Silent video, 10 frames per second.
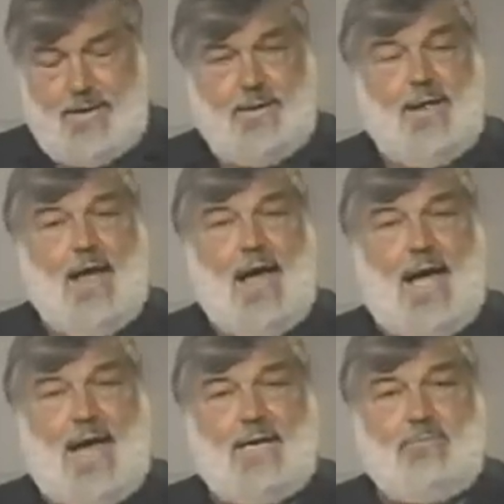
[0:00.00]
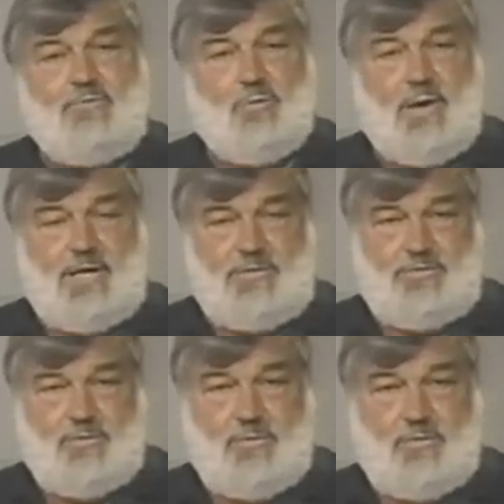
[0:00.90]
And item
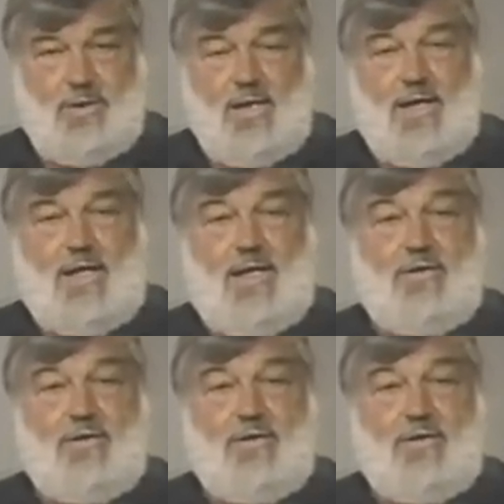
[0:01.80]
22